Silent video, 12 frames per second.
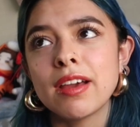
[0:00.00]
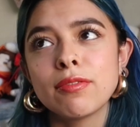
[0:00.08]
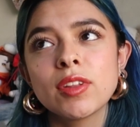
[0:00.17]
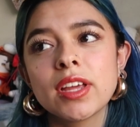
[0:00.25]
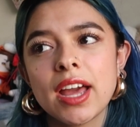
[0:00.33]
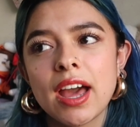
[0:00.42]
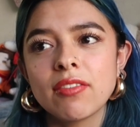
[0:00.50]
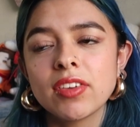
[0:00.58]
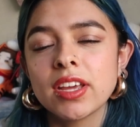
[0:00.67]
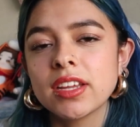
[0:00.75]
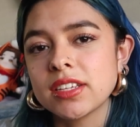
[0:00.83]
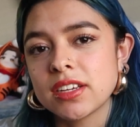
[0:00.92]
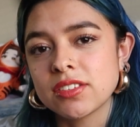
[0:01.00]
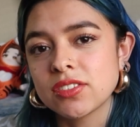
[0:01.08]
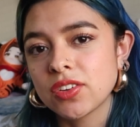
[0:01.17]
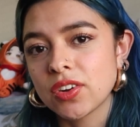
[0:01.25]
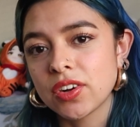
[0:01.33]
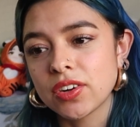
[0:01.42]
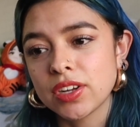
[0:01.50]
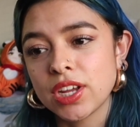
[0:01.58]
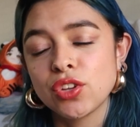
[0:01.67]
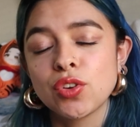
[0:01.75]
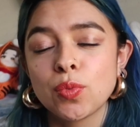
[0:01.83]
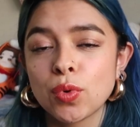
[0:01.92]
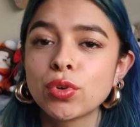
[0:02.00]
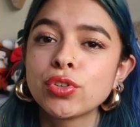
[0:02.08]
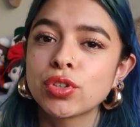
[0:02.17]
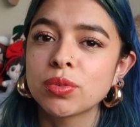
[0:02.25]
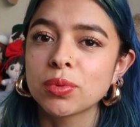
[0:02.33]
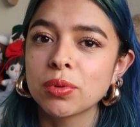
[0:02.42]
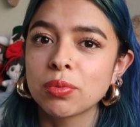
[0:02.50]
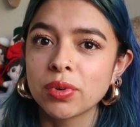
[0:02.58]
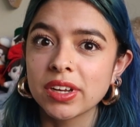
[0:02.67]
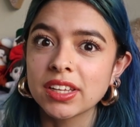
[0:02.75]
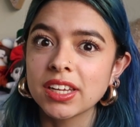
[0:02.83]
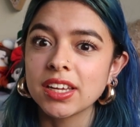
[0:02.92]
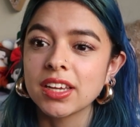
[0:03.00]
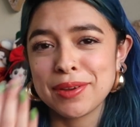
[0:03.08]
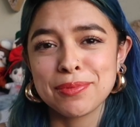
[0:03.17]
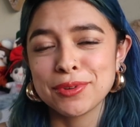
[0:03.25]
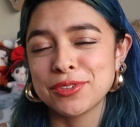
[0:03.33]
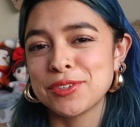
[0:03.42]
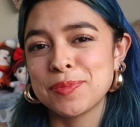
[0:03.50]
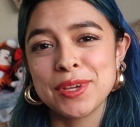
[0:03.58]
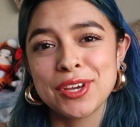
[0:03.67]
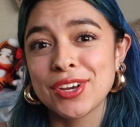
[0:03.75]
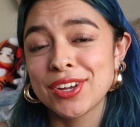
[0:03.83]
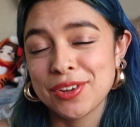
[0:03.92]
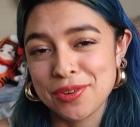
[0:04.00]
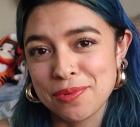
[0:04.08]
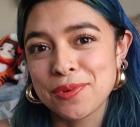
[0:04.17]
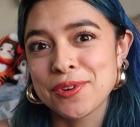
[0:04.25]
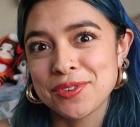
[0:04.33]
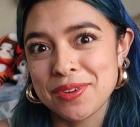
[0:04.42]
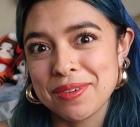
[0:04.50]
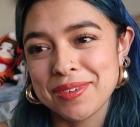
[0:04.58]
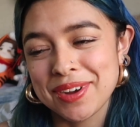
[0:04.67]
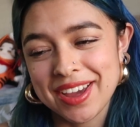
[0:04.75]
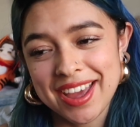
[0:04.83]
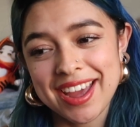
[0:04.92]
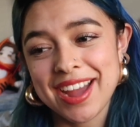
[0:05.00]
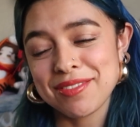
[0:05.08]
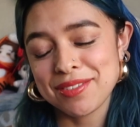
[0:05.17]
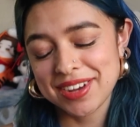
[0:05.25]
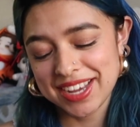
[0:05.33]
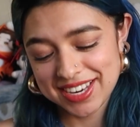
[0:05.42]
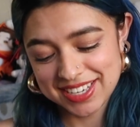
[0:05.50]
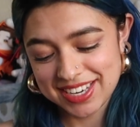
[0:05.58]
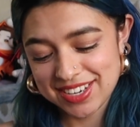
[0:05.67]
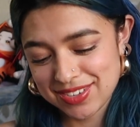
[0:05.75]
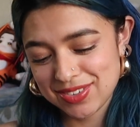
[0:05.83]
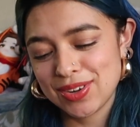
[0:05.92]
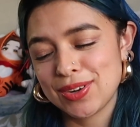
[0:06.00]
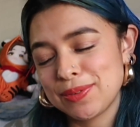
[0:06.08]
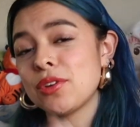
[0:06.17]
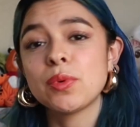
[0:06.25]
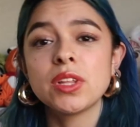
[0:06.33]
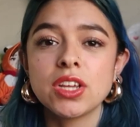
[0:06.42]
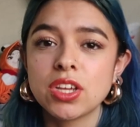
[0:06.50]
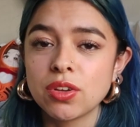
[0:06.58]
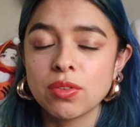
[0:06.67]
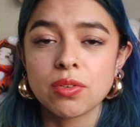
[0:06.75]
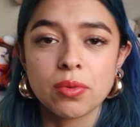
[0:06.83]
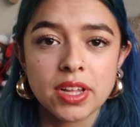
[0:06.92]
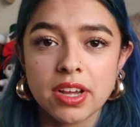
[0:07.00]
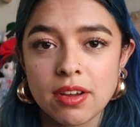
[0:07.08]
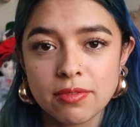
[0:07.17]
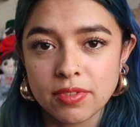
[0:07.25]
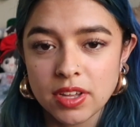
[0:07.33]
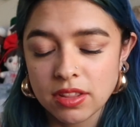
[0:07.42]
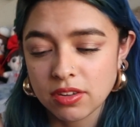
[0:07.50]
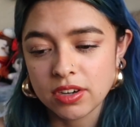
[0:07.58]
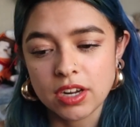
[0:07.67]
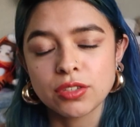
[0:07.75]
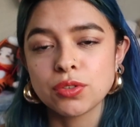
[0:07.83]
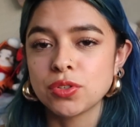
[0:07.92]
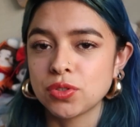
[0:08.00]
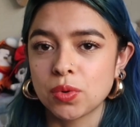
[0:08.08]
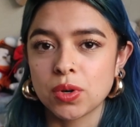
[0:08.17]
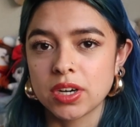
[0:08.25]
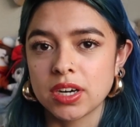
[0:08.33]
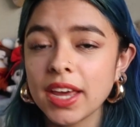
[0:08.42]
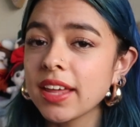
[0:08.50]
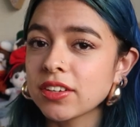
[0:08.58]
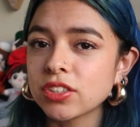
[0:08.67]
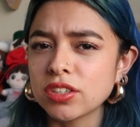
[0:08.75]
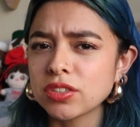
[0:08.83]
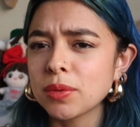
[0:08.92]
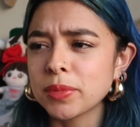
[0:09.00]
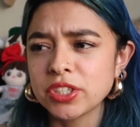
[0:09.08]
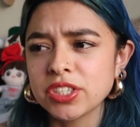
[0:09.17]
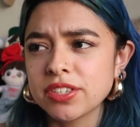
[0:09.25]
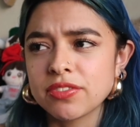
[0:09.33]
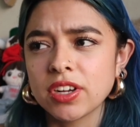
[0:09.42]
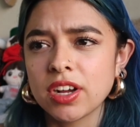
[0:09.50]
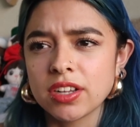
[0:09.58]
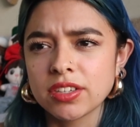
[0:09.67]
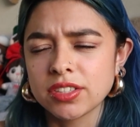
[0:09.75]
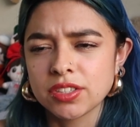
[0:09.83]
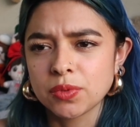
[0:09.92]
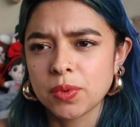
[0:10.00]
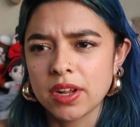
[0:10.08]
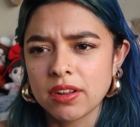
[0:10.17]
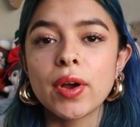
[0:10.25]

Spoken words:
I feel like having a tennis skirt in your wardrobe will just be good in your wardrobe. Okay, everyone get a tennis skirt. They're really cute. They're really comfy. They're not too short. Yeah, there's also a bunch of different colors as well.